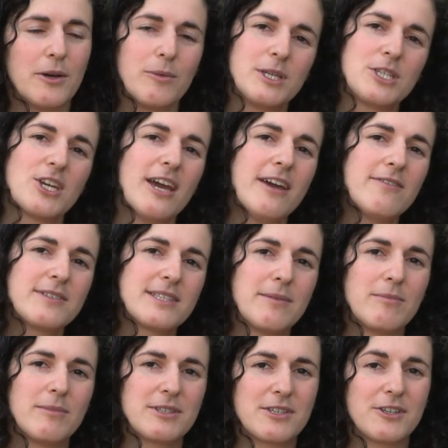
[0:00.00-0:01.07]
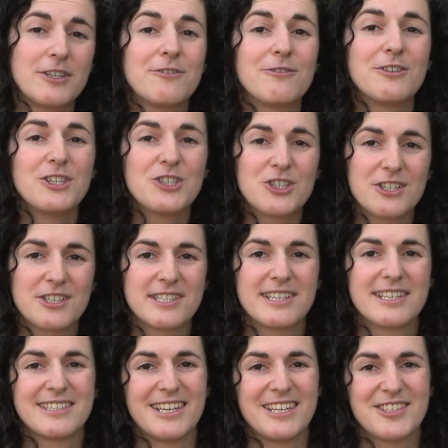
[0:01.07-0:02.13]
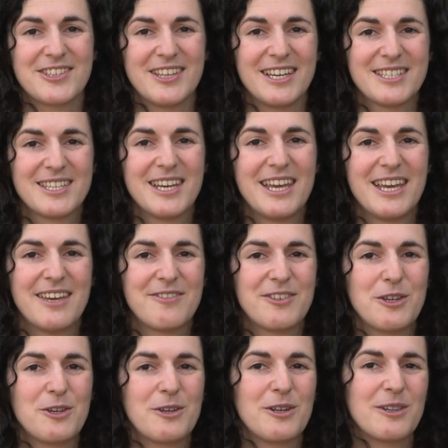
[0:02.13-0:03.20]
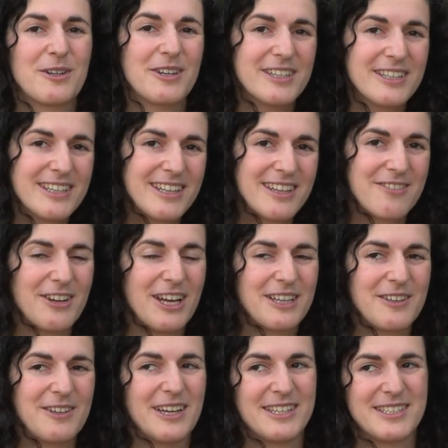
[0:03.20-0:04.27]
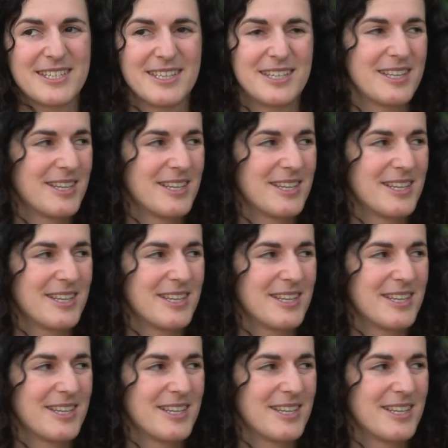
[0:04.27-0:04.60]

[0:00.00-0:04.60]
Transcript: which have some certain features such that if you learn the value at